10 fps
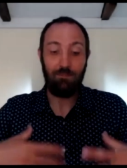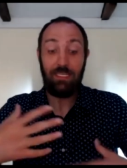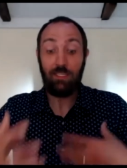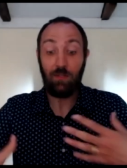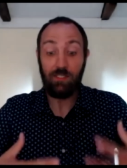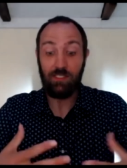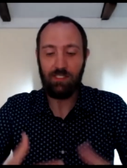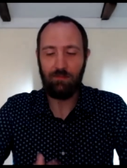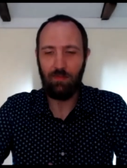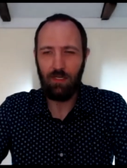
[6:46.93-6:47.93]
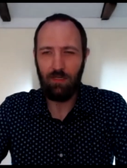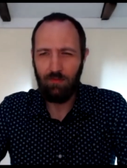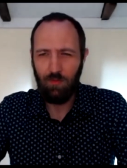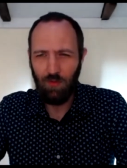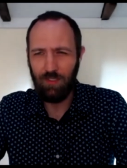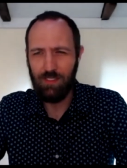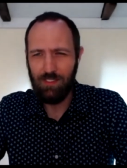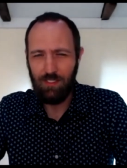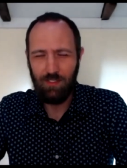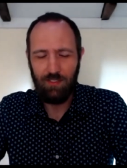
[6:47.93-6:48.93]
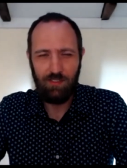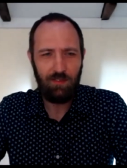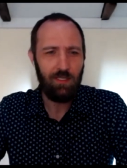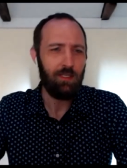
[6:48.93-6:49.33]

ecosystem of organizations.